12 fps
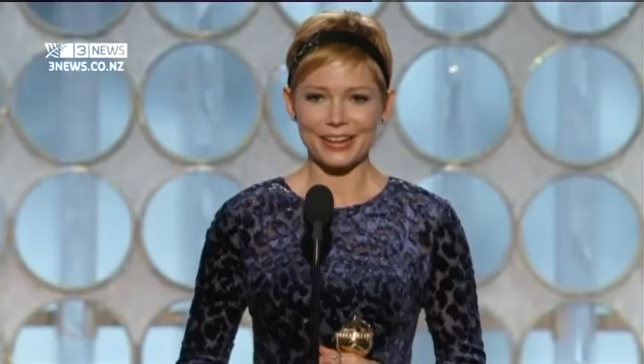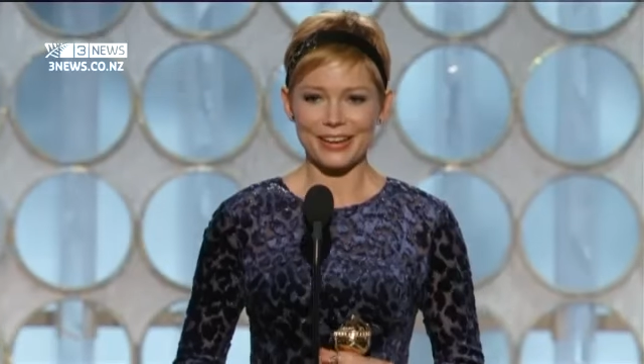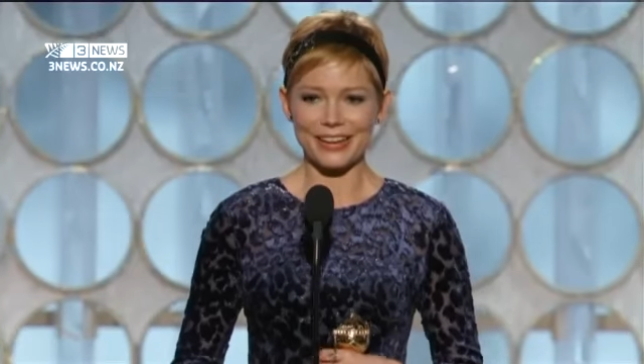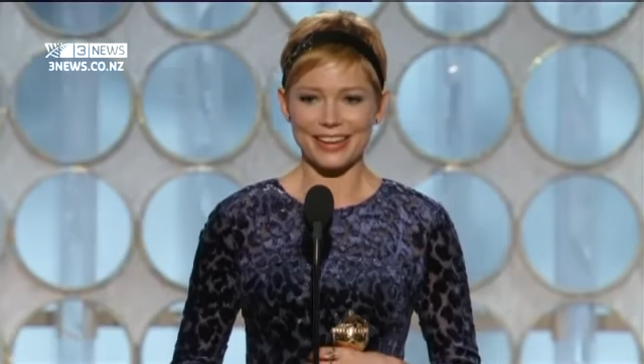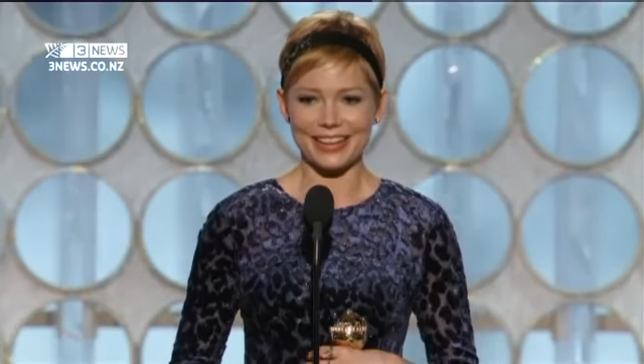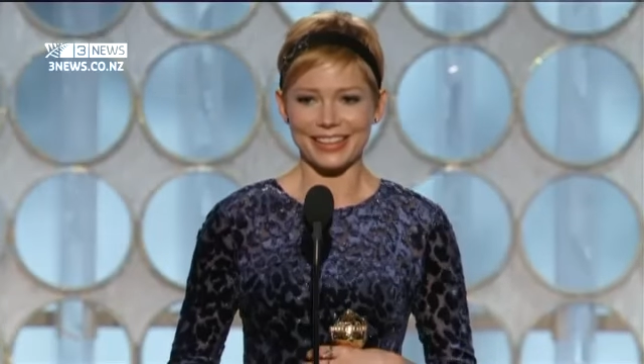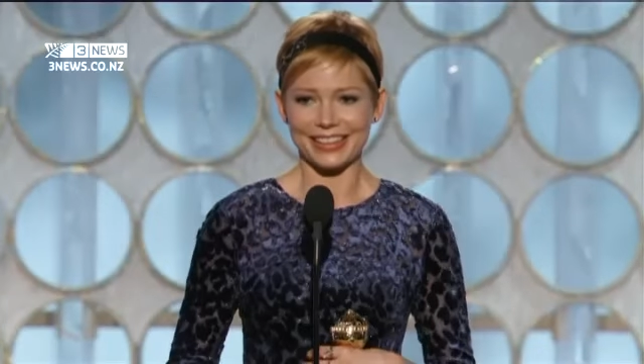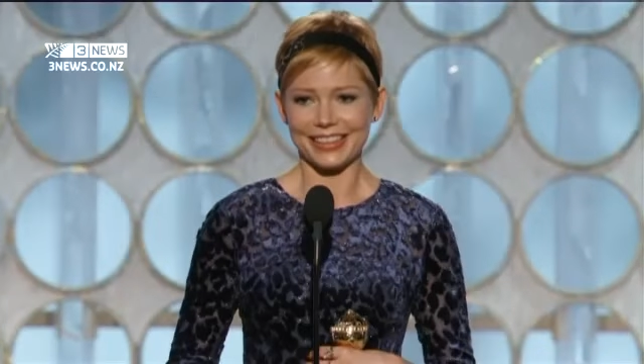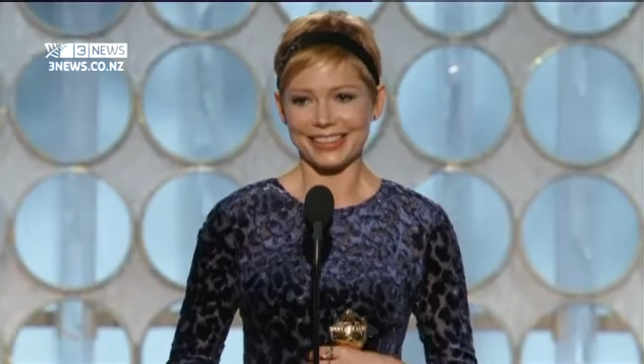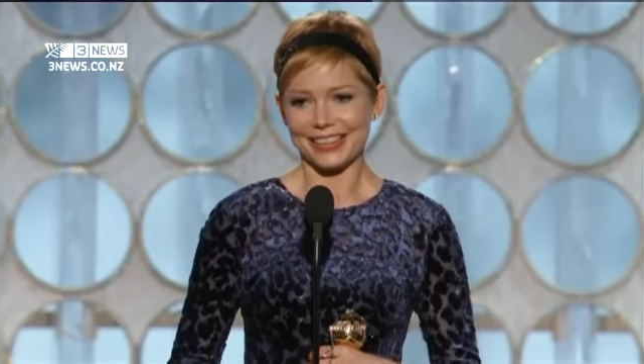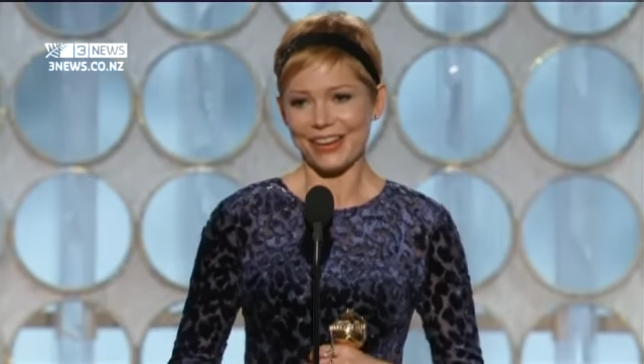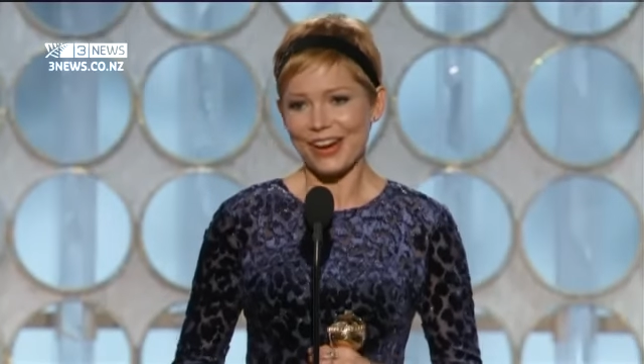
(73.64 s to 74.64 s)
uh,
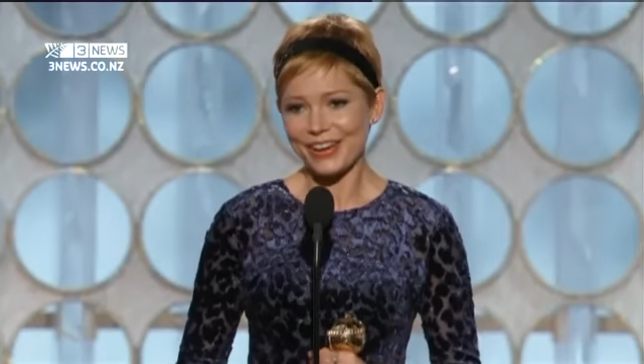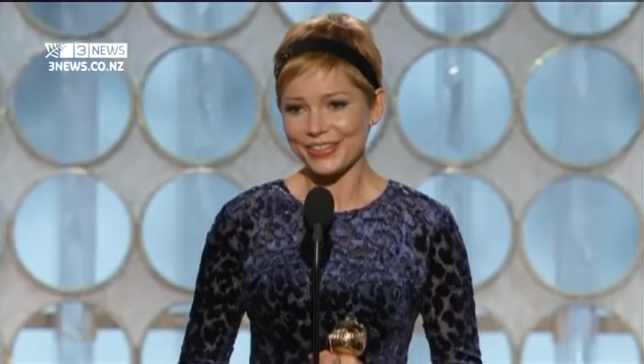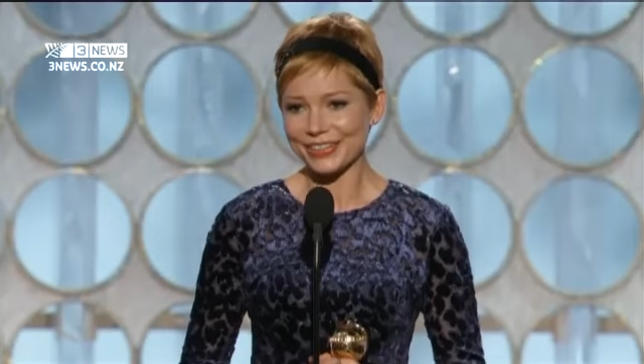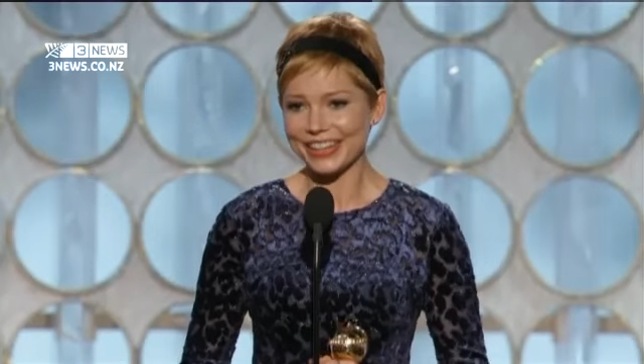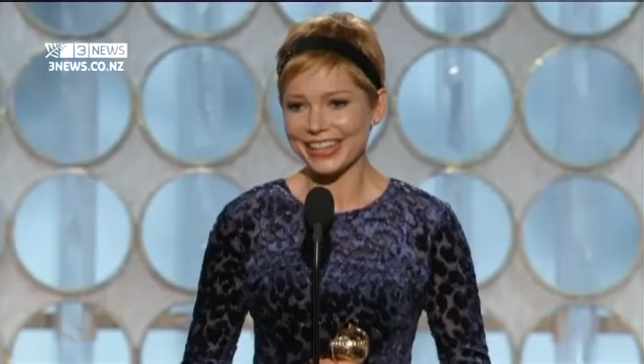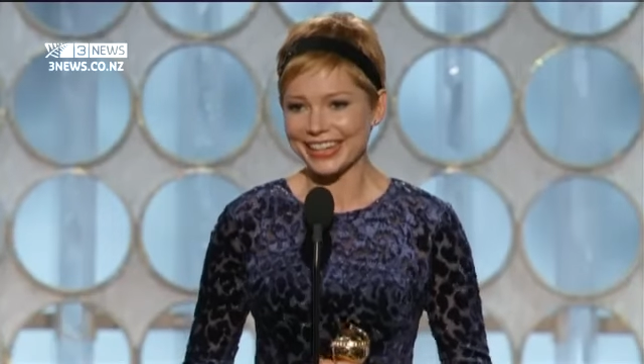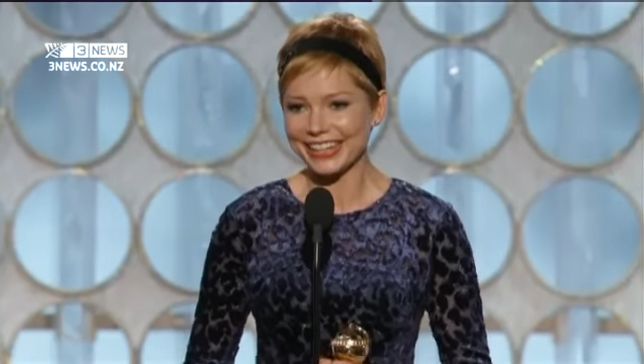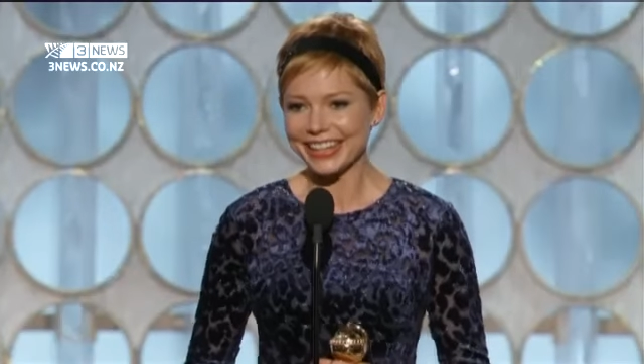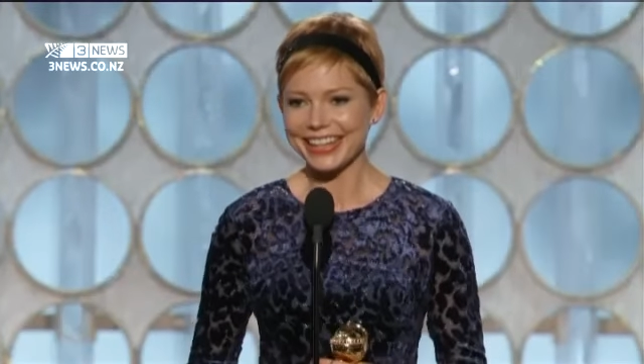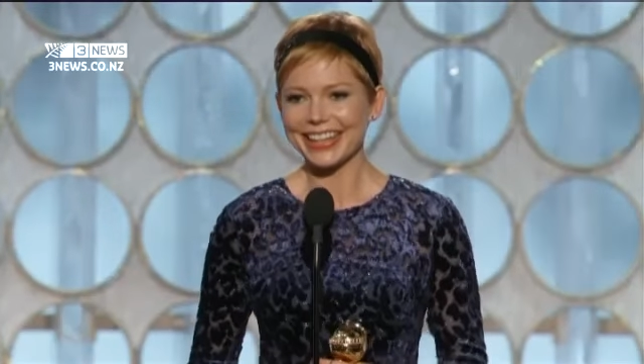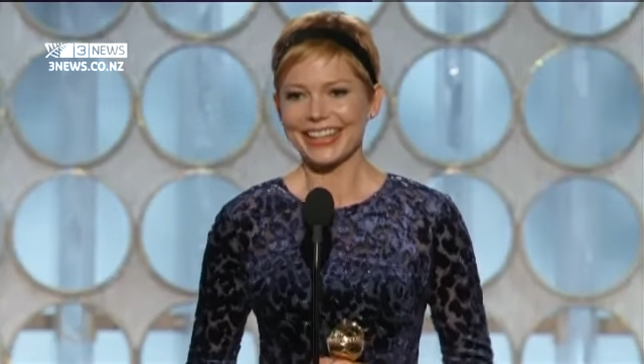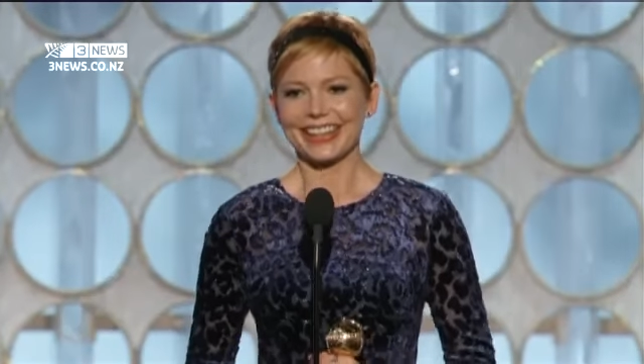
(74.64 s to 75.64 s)
Harvey,
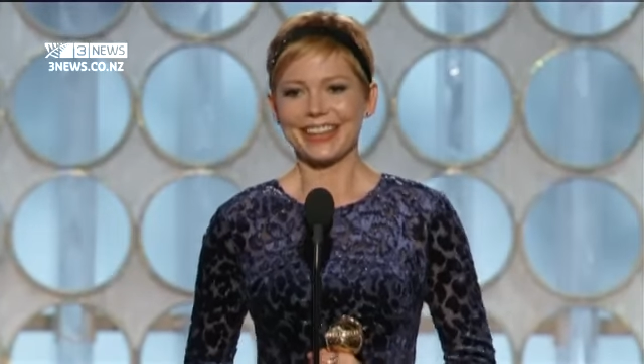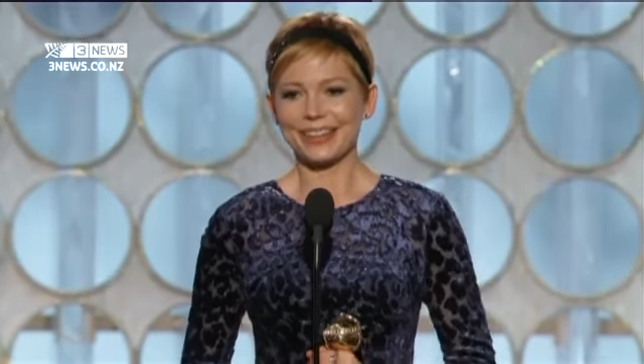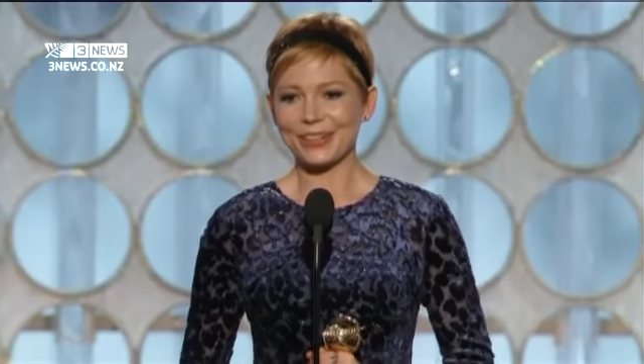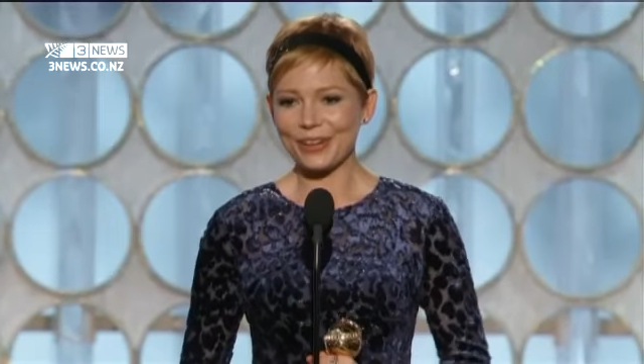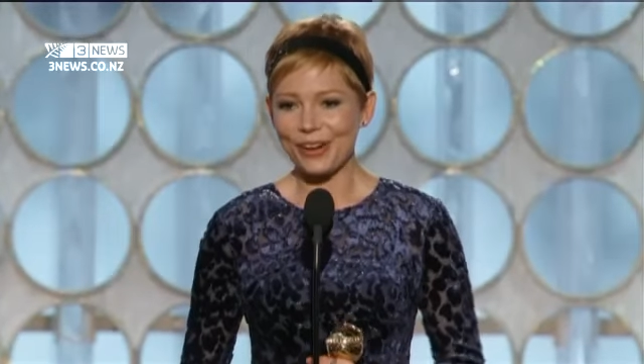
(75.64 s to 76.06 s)
Thank you